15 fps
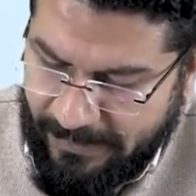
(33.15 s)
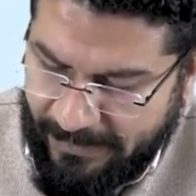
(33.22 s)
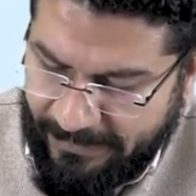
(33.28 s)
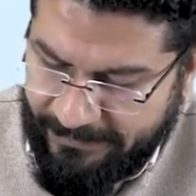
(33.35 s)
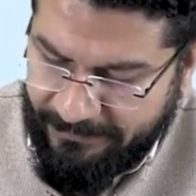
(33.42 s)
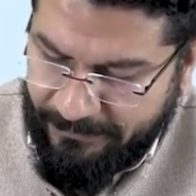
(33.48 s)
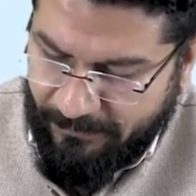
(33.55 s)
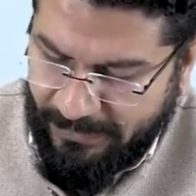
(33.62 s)

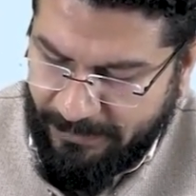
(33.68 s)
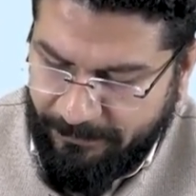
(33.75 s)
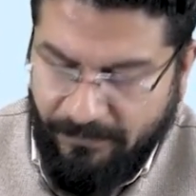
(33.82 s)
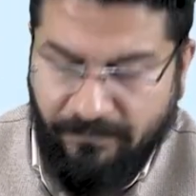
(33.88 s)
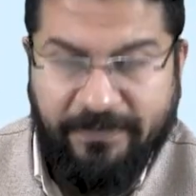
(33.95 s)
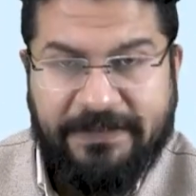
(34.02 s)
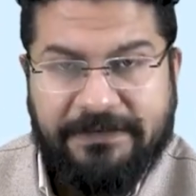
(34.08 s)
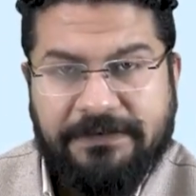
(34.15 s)

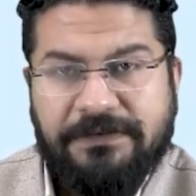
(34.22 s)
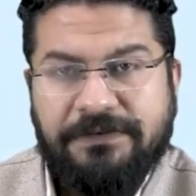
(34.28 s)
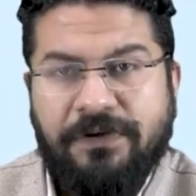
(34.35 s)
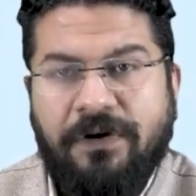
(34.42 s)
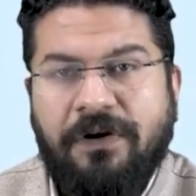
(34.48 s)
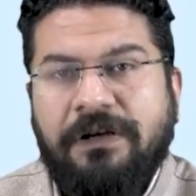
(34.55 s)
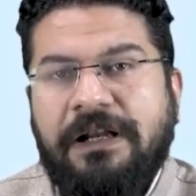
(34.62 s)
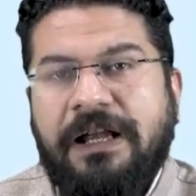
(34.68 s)
adenohypophysis
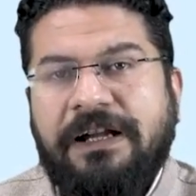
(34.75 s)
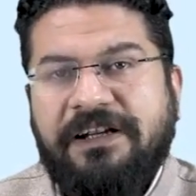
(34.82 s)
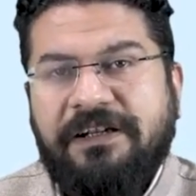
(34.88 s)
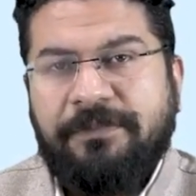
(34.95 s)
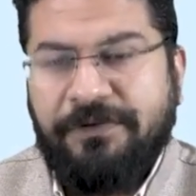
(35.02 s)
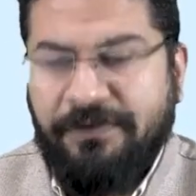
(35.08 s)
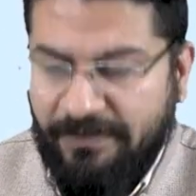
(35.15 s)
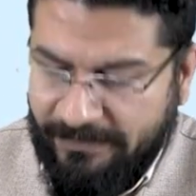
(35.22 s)
or
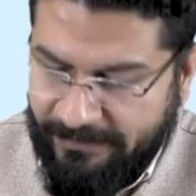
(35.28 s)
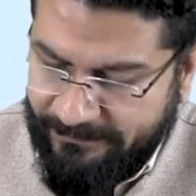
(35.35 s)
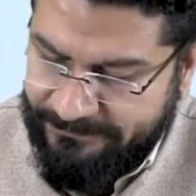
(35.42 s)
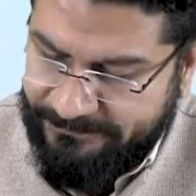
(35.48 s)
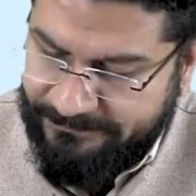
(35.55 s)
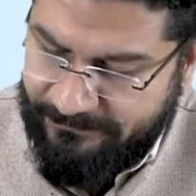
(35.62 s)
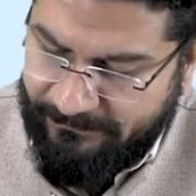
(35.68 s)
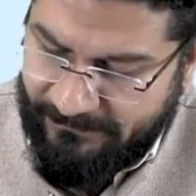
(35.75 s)
anterior pituitary,
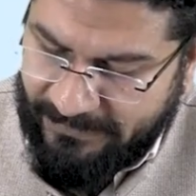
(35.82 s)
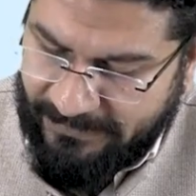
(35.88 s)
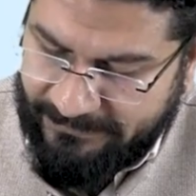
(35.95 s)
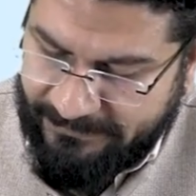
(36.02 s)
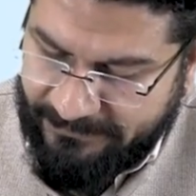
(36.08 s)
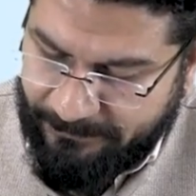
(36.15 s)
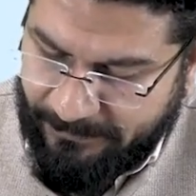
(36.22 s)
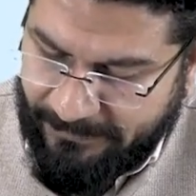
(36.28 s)

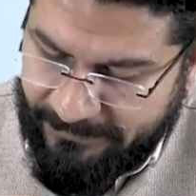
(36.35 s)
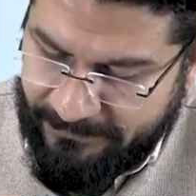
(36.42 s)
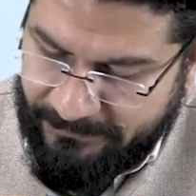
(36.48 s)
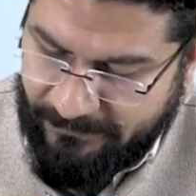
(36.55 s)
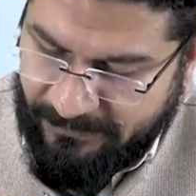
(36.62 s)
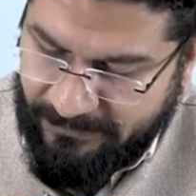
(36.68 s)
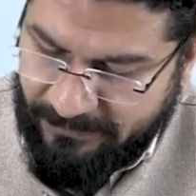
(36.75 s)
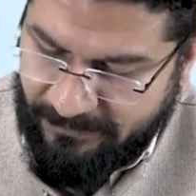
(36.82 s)
and this part is
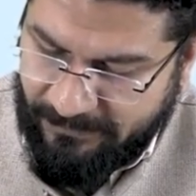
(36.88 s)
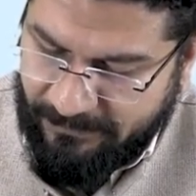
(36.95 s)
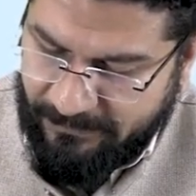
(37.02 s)
called